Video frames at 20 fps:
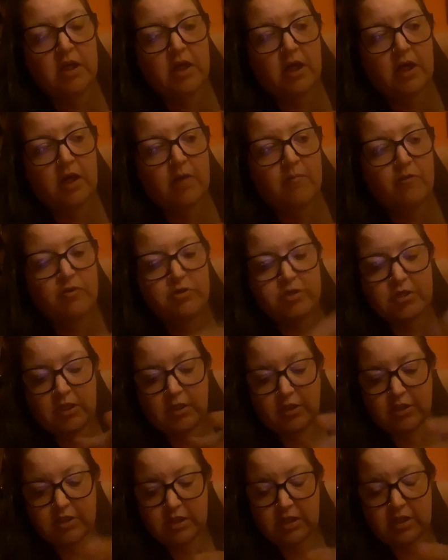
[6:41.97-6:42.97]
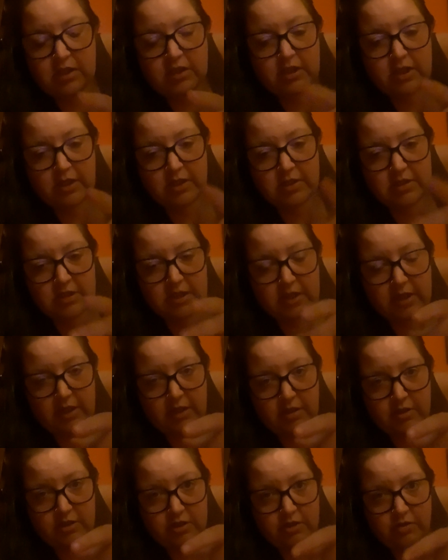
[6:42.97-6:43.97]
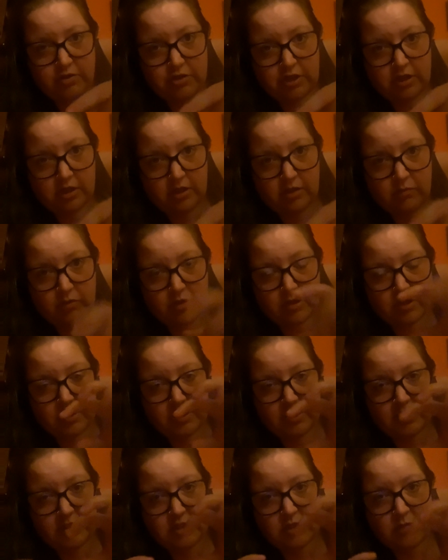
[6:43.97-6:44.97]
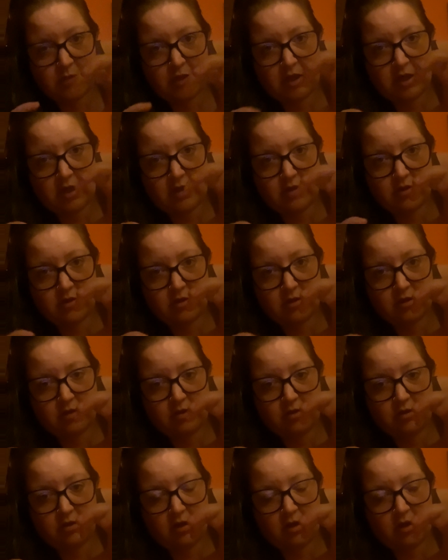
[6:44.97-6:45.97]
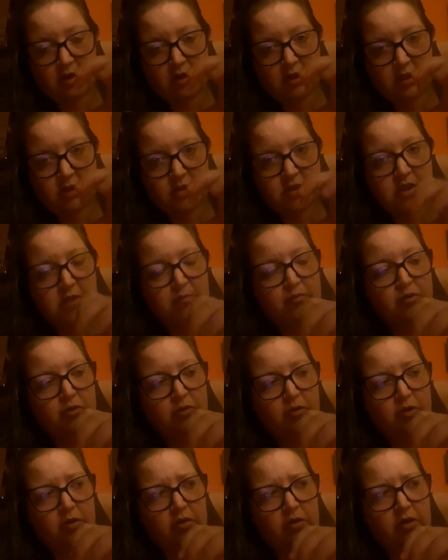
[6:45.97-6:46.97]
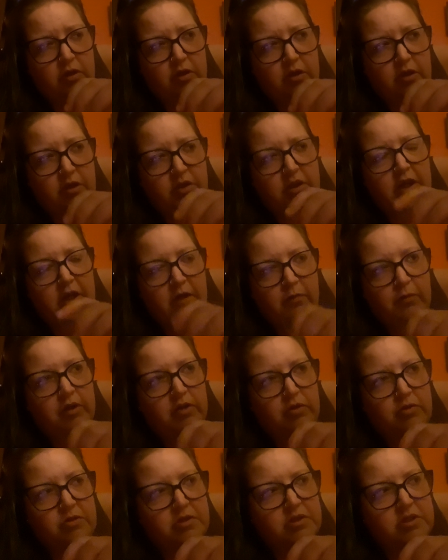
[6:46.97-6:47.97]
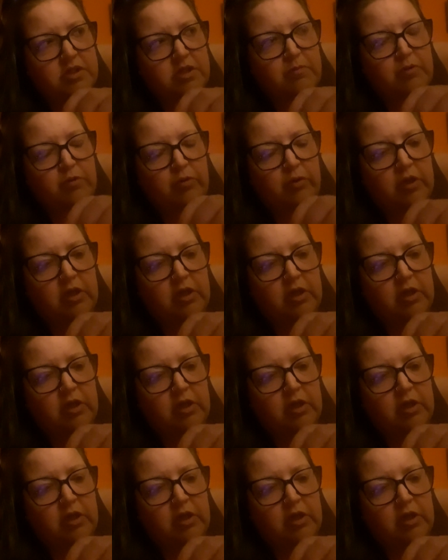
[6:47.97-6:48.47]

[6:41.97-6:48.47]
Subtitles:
Those little tin things that I showed y'all with the lids that we got on Temu, we got those on Temu.